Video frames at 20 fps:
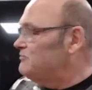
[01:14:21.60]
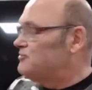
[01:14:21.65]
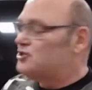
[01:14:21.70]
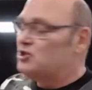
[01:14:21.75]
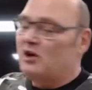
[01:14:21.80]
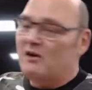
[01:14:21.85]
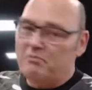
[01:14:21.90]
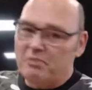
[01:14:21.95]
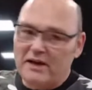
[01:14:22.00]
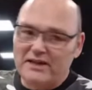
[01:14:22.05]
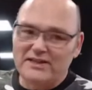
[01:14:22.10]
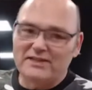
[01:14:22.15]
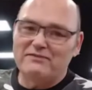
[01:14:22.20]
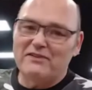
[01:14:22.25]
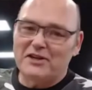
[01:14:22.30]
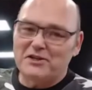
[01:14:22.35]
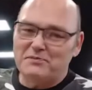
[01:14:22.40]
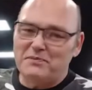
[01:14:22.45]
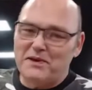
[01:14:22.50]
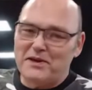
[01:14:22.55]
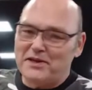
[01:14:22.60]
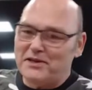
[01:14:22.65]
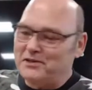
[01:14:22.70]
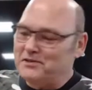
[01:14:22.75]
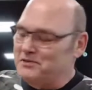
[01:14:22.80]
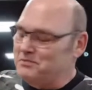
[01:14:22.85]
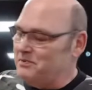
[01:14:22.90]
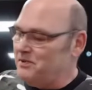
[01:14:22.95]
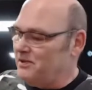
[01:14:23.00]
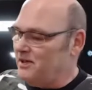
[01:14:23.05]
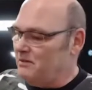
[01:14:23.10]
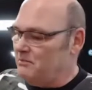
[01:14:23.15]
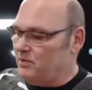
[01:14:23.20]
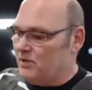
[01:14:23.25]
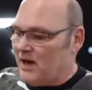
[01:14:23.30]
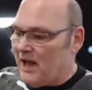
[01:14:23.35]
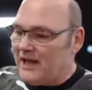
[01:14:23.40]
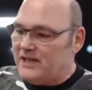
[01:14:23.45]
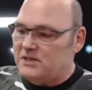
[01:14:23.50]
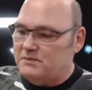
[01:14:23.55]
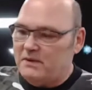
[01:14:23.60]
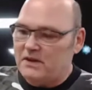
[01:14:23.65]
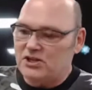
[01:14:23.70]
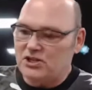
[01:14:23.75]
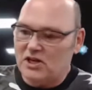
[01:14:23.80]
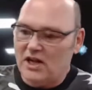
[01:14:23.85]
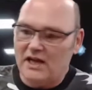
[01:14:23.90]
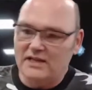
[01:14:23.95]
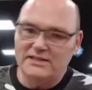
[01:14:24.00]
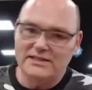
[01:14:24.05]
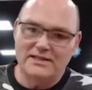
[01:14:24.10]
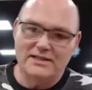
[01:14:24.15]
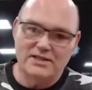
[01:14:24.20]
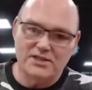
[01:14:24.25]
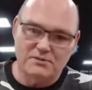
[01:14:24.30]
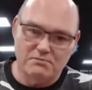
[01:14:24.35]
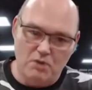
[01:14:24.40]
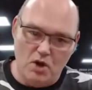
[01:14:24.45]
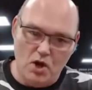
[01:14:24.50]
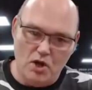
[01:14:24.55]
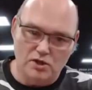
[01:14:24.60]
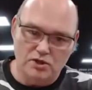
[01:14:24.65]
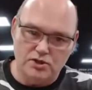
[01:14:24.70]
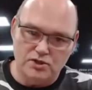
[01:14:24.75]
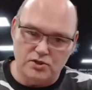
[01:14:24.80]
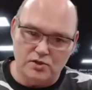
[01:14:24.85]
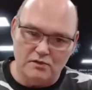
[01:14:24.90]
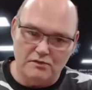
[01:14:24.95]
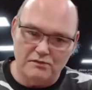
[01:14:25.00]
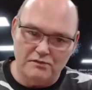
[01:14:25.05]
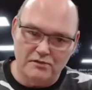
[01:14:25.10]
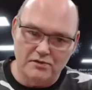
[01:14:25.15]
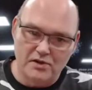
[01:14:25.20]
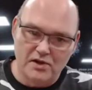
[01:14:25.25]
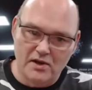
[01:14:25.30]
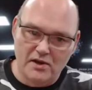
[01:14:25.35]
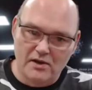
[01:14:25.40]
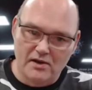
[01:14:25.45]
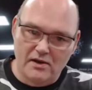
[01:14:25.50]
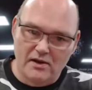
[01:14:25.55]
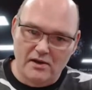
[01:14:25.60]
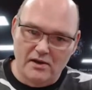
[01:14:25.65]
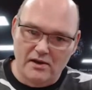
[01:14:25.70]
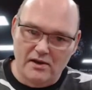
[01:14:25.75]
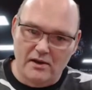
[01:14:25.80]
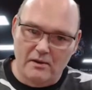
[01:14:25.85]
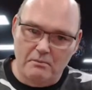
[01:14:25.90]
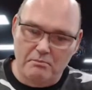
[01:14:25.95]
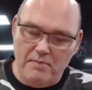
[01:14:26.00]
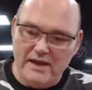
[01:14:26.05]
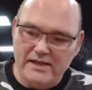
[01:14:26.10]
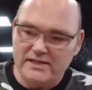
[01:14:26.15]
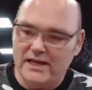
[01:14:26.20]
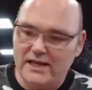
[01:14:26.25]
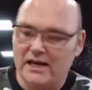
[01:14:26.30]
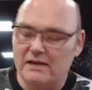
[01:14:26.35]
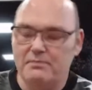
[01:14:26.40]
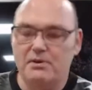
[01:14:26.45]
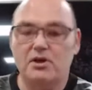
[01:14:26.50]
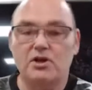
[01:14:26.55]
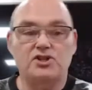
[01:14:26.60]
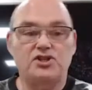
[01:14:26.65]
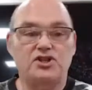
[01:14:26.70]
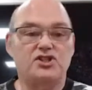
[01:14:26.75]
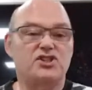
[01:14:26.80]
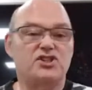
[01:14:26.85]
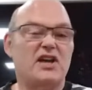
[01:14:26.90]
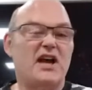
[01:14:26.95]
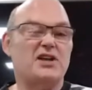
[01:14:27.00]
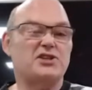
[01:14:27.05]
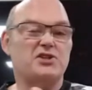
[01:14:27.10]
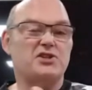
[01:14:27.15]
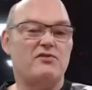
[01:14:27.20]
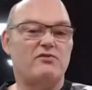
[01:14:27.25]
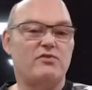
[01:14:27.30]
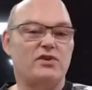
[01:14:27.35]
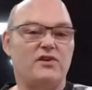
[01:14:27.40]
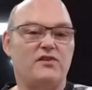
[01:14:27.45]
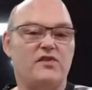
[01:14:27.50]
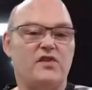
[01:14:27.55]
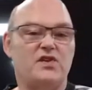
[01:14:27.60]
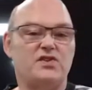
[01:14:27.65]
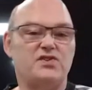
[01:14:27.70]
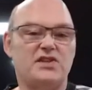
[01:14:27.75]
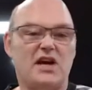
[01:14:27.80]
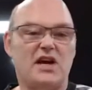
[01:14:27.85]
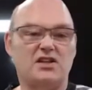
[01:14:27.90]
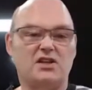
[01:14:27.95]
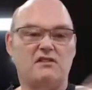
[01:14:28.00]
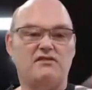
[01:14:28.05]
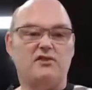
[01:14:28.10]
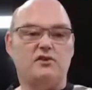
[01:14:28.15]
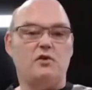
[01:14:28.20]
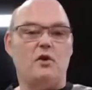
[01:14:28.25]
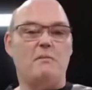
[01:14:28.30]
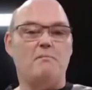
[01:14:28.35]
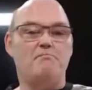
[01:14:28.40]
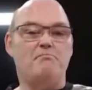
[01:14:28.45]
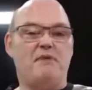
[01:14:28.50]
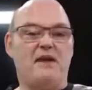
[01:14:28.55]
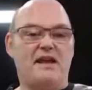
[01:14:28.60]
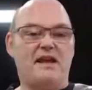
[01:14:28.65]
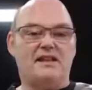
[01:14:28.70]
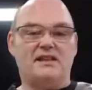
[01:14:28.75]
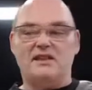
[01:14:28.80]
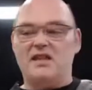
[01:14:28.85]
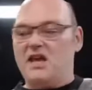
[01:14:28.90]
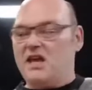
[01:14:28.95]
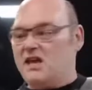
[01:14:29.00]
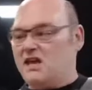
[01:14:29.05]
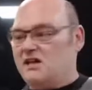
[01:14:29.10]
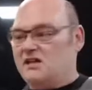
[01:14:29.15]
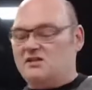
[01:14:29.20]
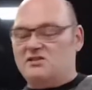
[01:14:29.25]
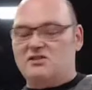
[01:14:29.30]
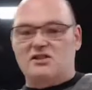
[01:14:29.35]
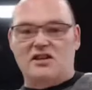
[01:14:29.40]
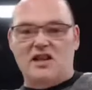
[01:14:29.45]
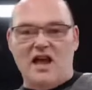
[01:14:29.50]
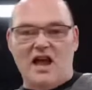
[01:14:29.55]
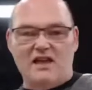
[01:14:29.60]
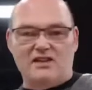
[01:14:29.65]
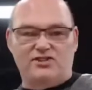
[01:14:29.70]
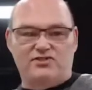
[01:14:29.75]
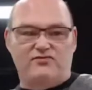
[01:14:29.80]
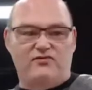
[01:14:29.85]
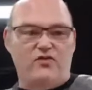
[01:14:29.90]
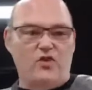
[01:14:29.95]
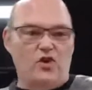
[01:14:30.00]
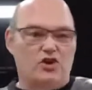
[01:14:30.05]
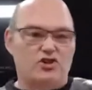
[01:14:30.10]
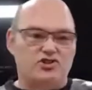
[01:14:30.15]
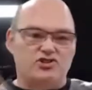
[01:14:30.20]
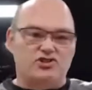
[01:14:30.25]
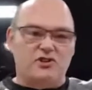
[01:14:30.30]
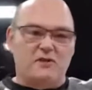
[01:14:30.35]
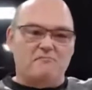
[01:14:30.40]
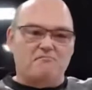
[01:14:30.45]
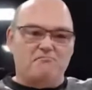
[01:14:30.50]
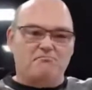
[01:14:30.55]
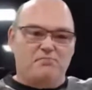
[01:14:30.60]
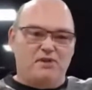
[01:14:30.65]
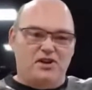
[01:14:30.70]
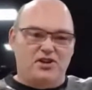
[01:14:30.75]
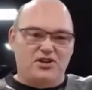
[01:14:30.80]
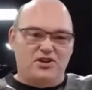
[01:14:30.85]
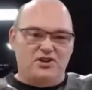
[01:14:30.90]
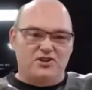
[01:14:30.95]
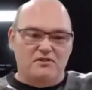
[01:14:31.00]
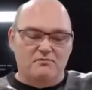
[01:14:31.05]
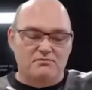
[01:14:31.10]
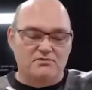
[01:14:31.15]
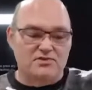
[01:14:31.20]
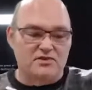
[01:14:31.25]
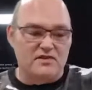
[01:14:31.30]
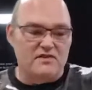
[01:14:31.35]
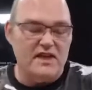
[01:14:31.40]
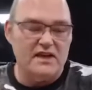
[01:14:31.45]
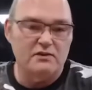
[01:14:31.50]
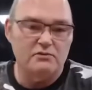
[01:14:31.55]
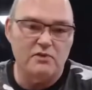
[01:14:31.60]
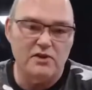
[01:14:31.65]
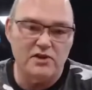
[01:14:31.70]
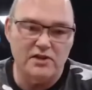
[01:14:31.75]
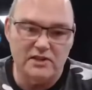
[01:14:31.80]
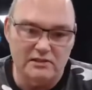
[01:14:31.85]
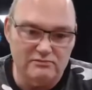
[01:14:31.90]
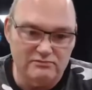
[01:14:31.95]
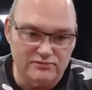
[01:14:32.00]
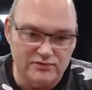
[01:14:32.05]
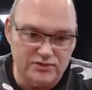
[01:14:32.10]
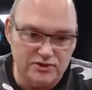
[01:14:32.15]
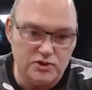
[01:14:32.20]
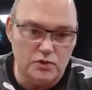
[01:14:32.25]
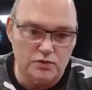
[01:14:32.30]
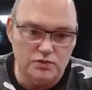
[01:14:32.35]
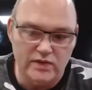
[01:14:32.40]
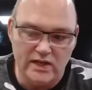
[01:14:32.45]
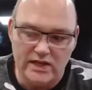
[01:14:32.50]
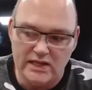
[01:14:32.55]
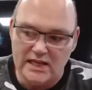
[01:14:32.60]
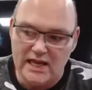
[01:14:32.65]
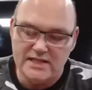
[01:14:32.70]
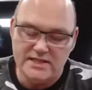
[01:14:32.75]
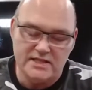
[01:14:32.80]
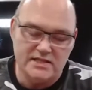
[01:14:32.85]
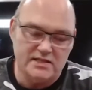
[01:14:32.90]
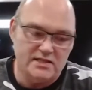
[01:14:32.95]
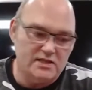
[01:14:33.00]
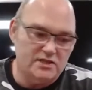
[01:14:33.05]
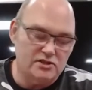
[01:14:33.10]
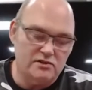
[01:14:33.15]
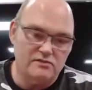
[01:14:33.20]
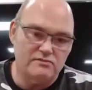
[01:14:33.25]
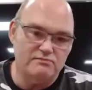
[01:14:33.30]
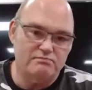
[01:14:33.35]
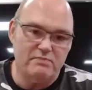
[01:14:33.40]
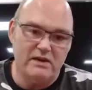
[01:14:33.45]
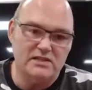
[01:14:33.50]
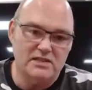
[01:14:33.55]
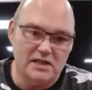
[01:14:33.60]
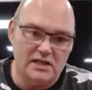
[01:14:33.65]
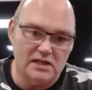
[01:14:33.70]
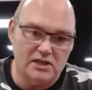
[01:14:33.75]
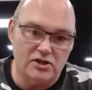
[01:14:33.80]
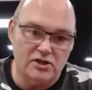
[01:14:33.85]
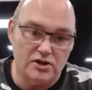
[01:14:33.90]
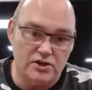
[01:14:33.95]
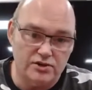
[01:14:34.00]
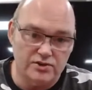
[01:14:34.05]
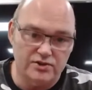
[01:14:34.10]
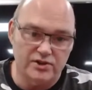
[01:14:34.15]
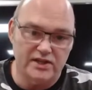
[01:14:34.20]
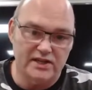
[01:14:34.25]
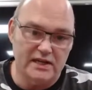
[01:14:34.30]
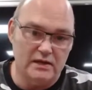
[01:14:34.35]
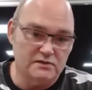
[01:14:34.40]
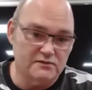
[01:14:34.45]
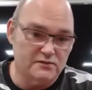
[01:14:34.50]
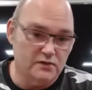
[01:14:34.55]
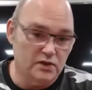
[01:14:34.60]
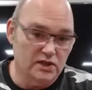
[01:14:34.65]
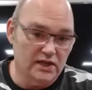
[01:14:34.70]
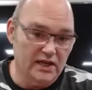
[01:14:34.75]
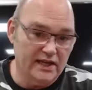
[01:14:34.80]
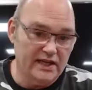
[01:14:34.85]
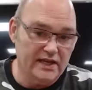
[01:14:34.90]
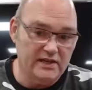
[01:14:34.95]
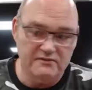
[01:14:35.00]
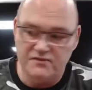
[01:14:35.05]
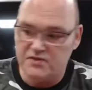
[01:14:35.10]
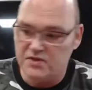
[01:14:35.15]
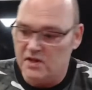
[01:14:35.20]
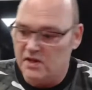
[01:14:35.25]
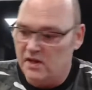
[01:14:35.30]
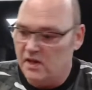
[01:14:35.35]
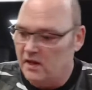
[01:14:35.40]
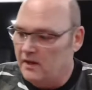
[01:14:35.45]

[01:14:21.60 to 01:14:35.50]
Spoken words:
So I've plenty of experience with it, but I specialize in the small stuff. Basically, because when you first start off, you want big things, and that's full of cymbidiums, and then what you'll soon realize is that you basically got a greenhouse full of leaves,